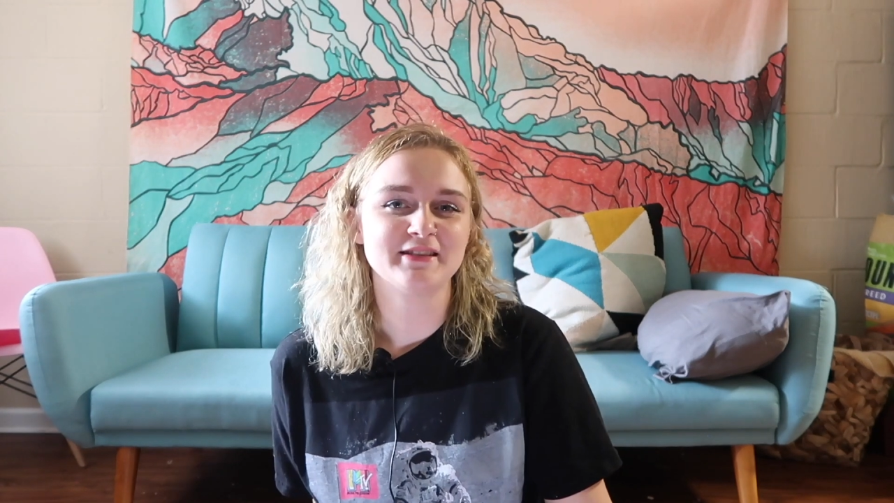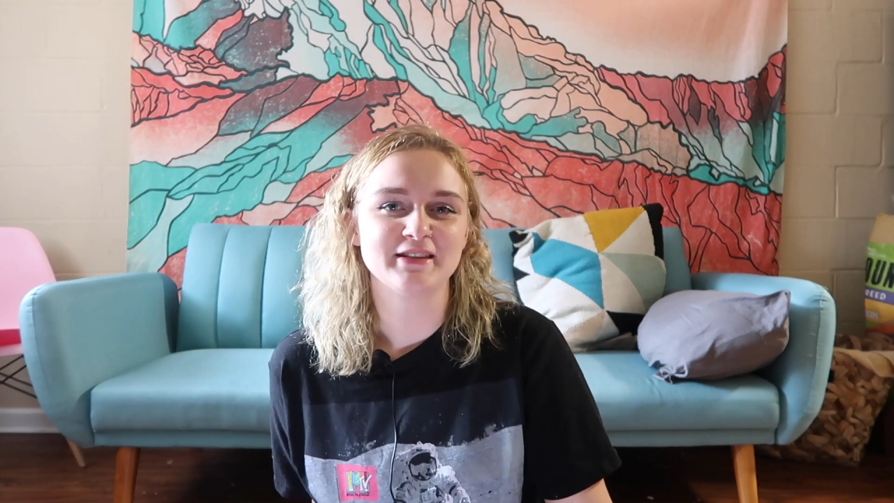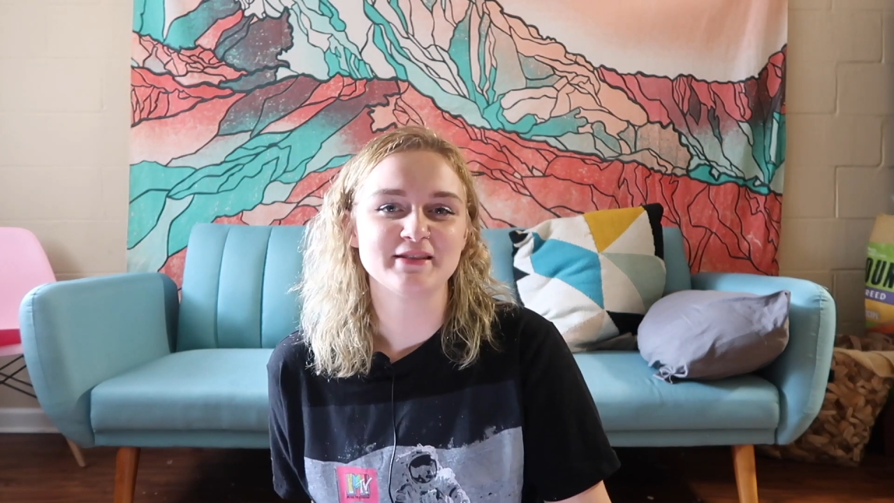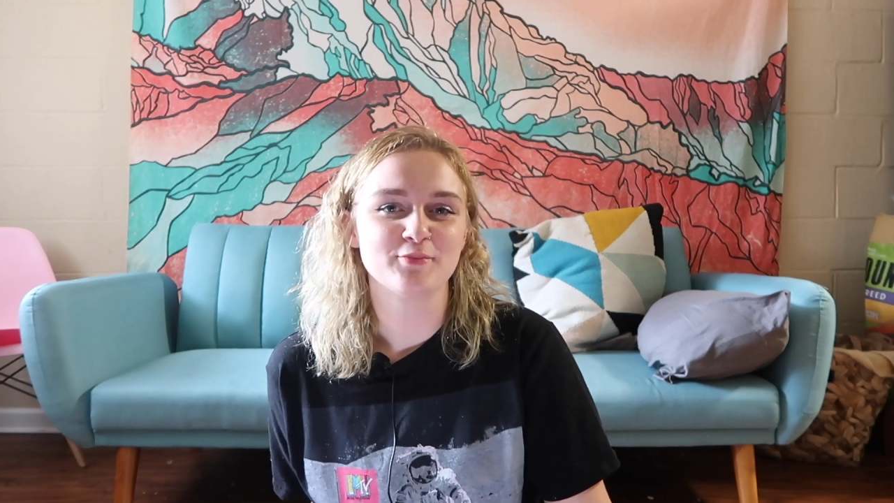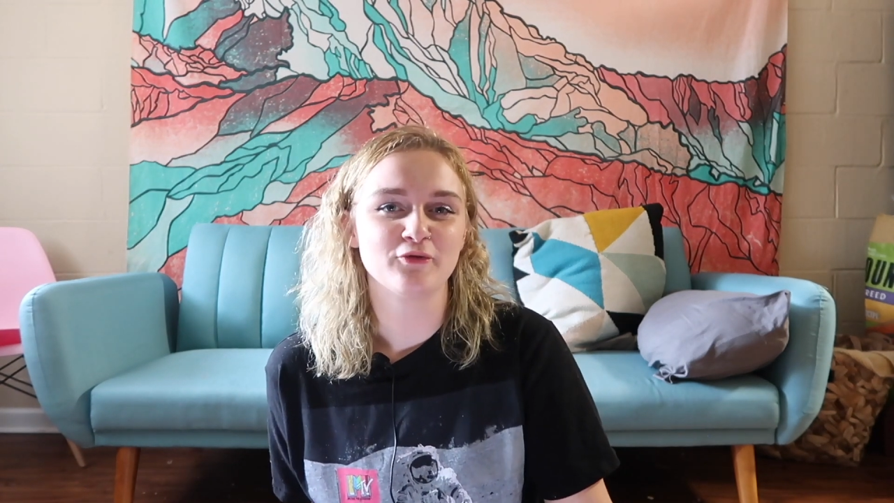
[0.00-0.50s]
in
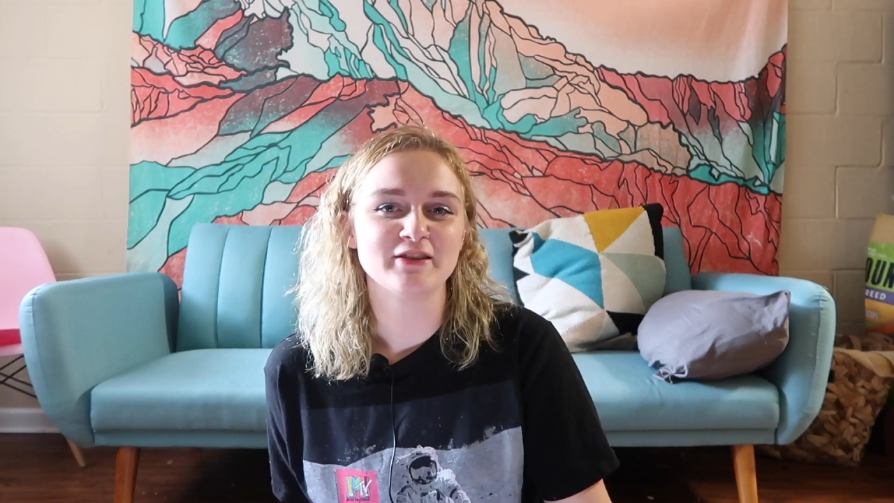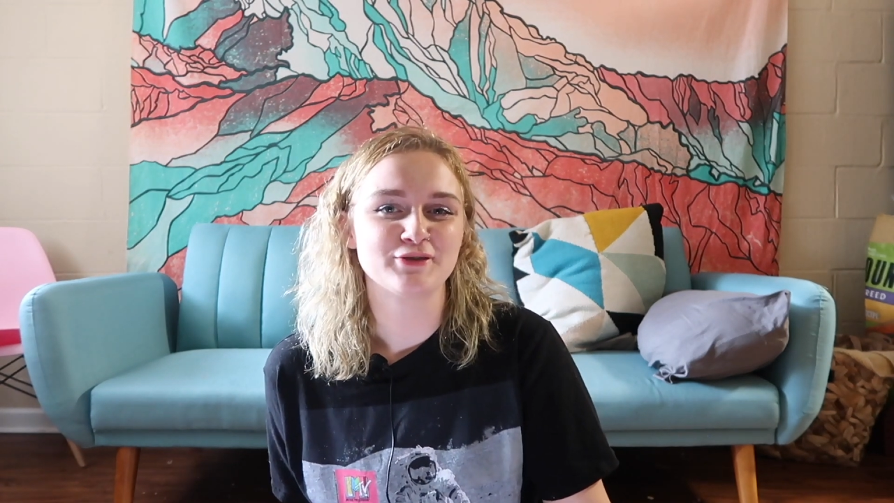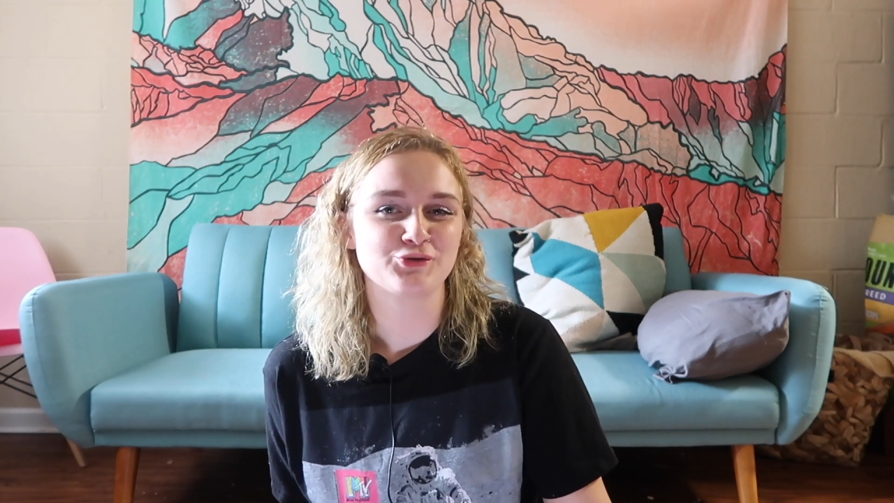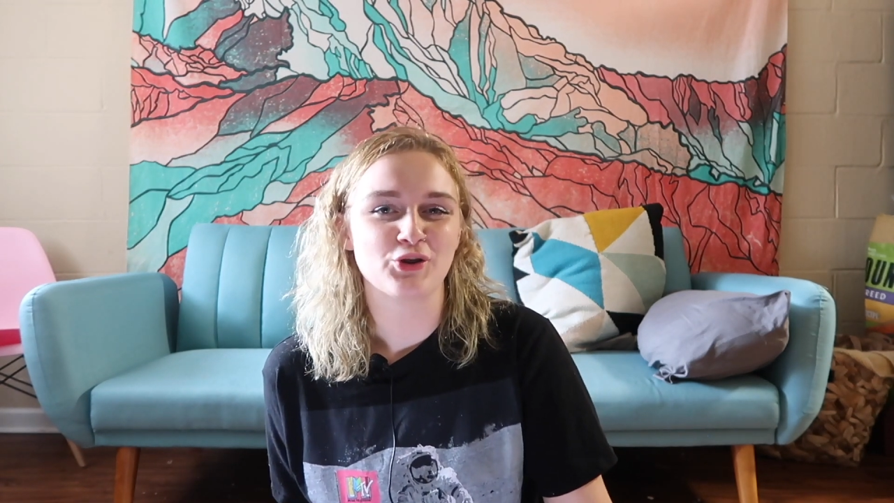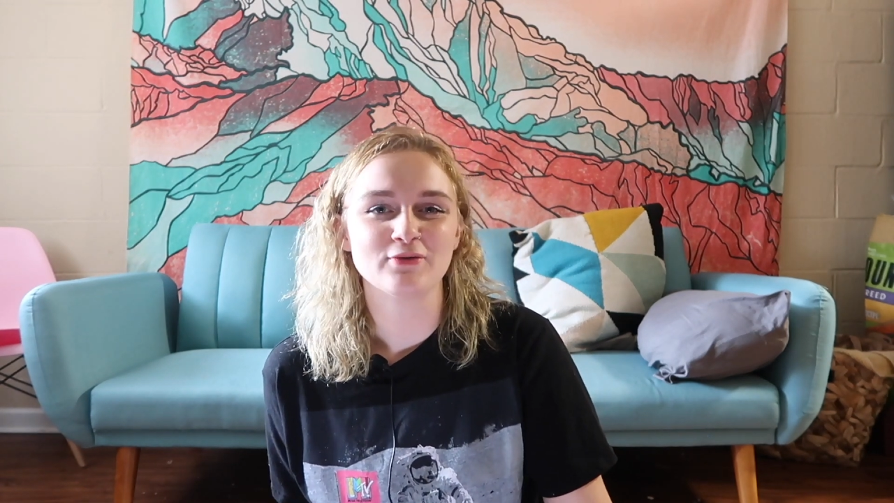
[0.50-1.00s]
these movies
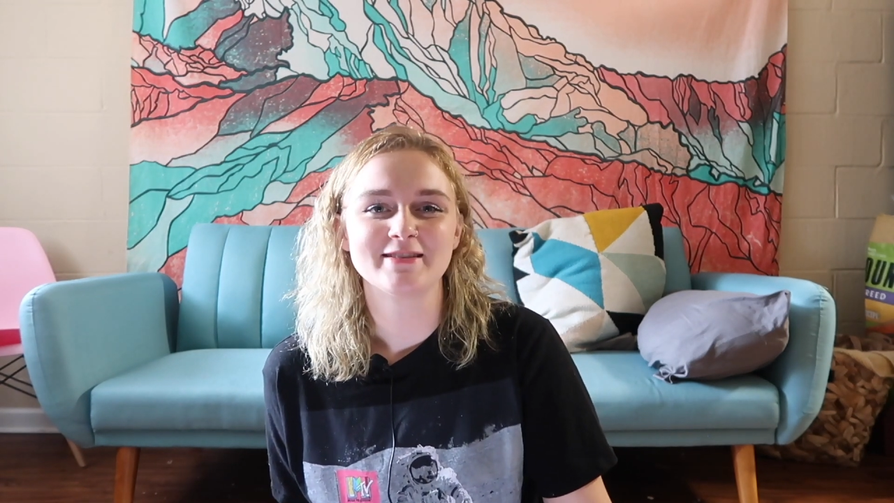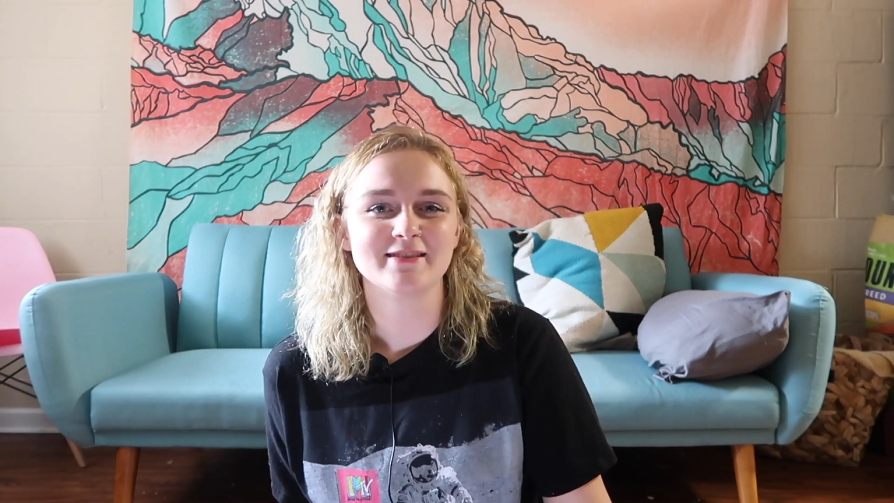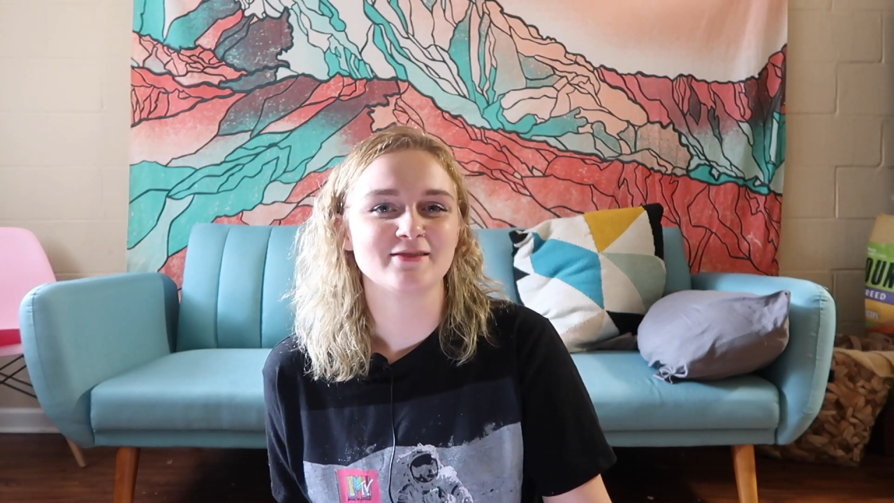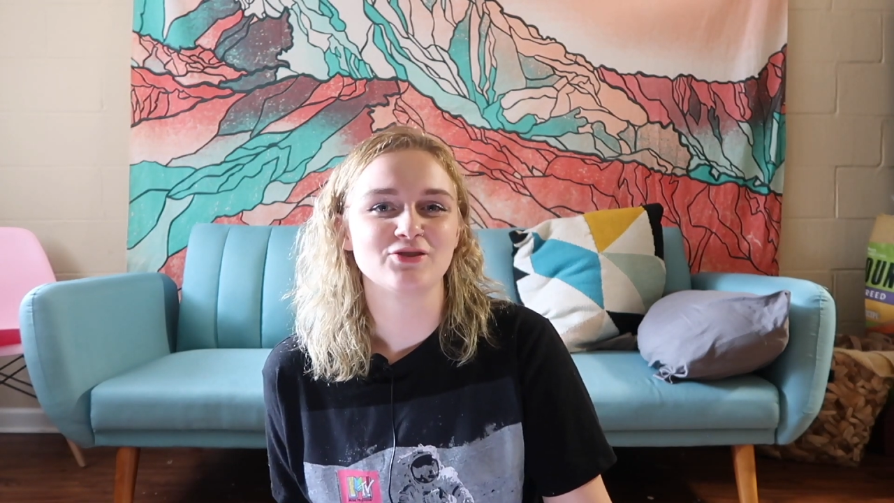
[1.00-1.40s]
and shows getting